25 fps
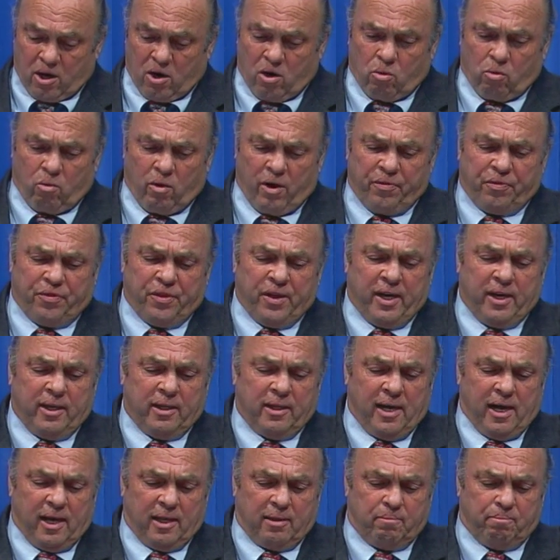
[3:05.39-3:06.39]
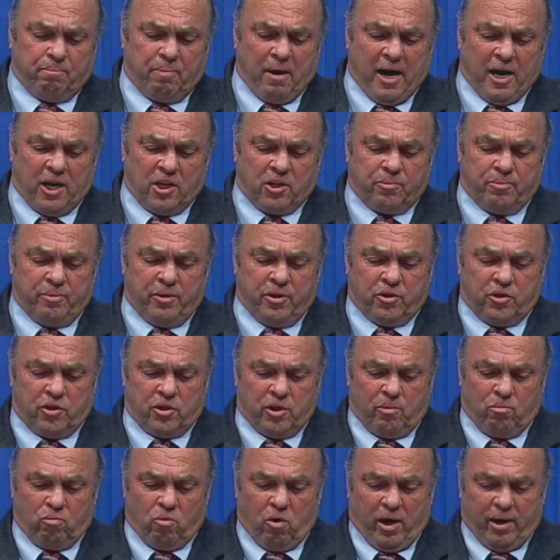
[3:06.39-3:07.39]
One thing that bothers me
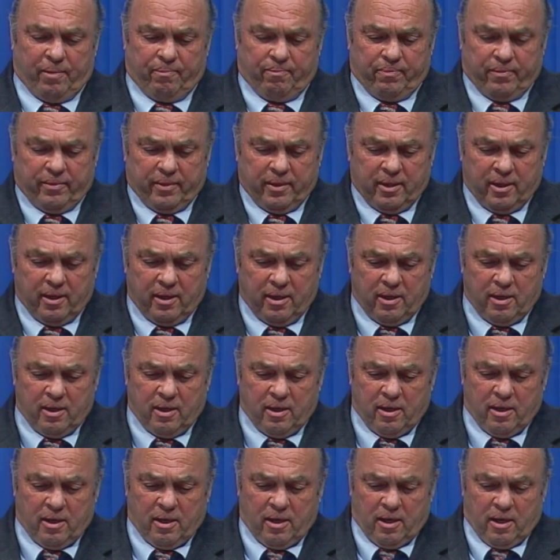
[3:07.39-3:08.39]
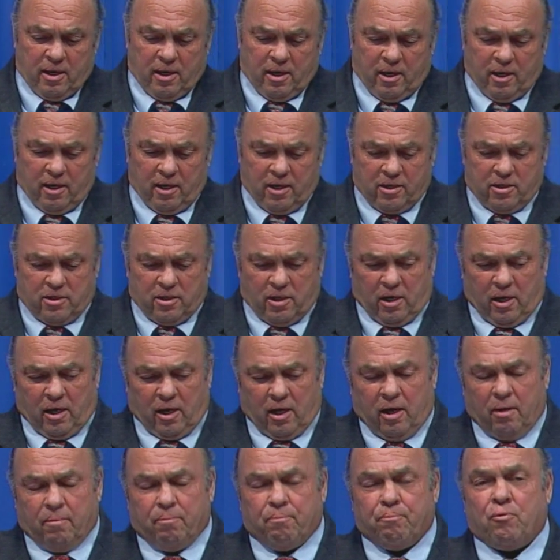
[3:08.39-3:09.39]
somewhat is
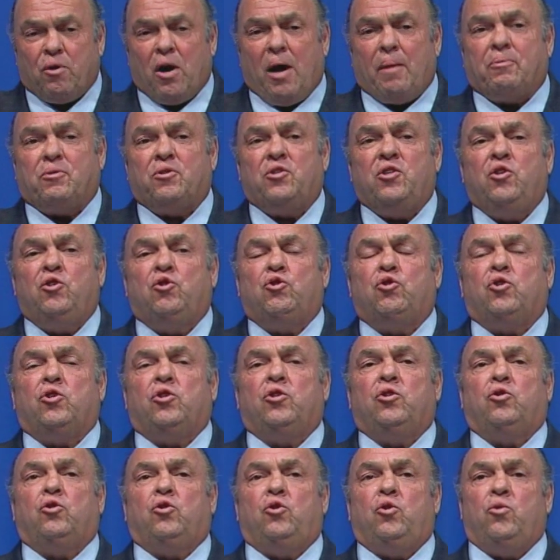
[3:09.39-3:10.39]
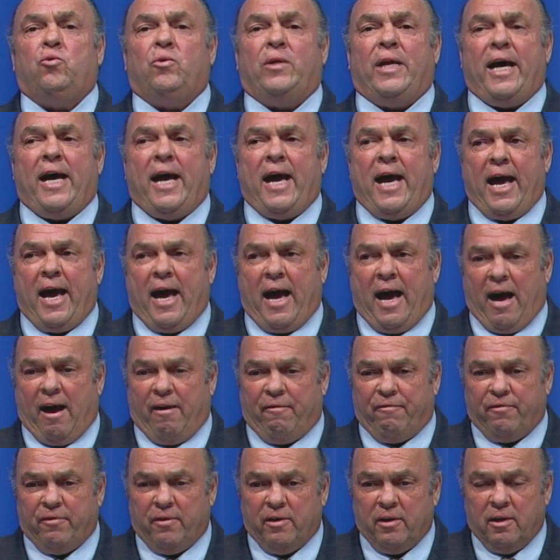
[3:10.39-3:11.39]
Proposition 2.5.
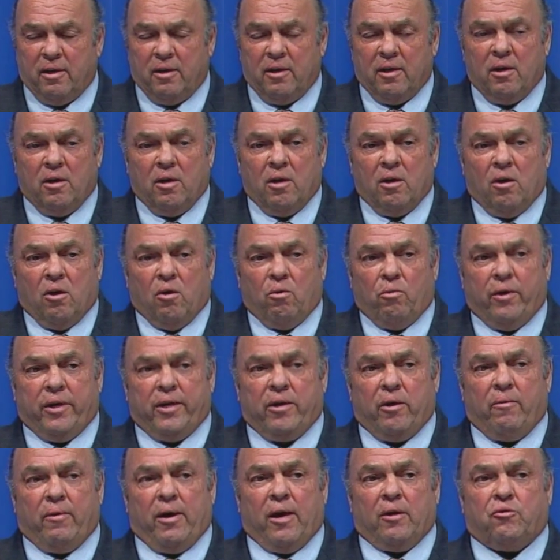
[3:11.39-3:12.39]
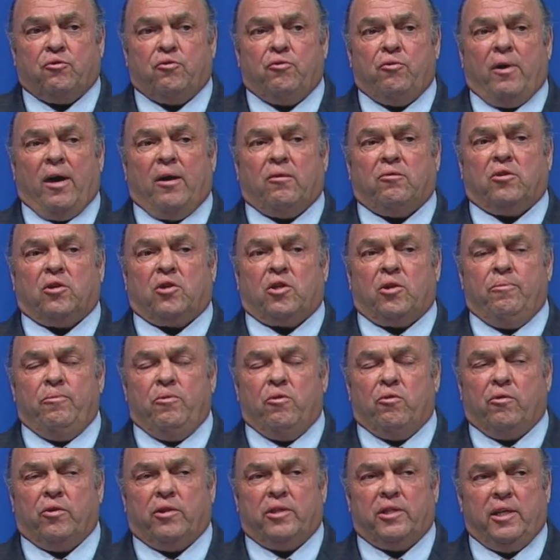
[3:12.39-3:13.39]
We go out throughout the
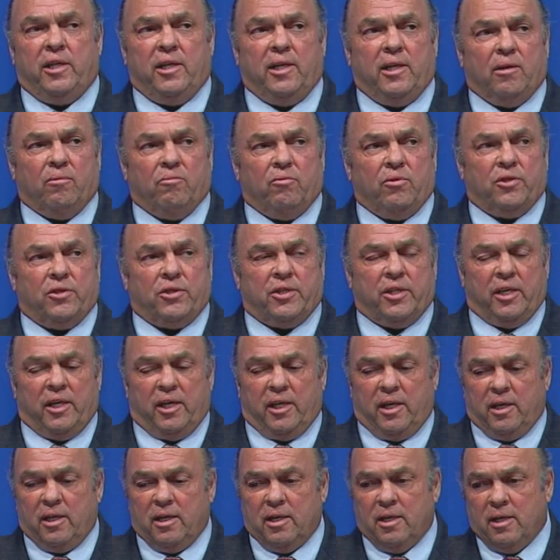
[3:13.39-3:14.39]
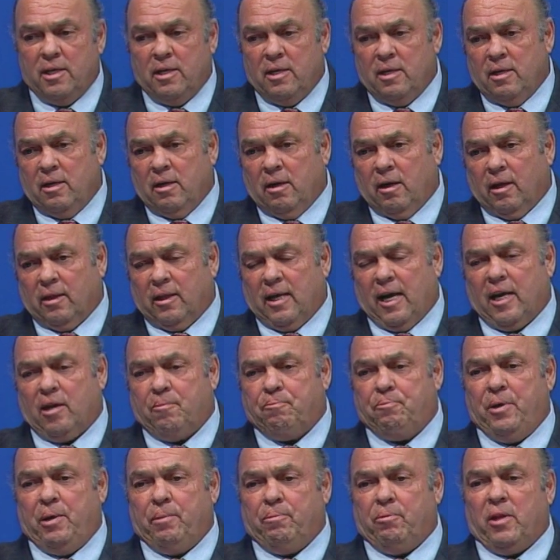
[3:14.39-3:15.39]
community and we see a lot of
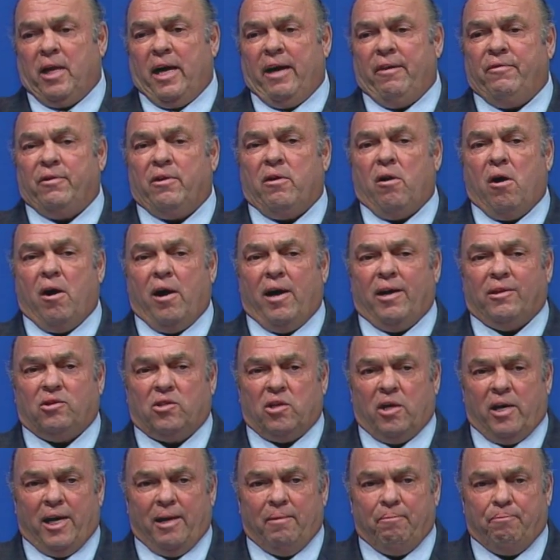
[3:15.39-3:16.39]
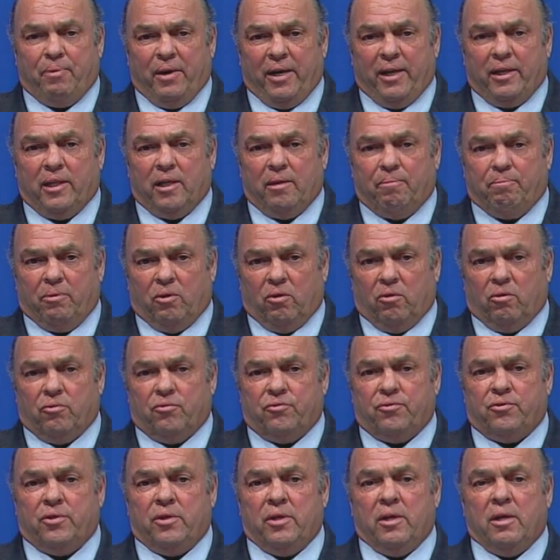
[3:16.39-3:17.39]
people are having a hard time paying their bills.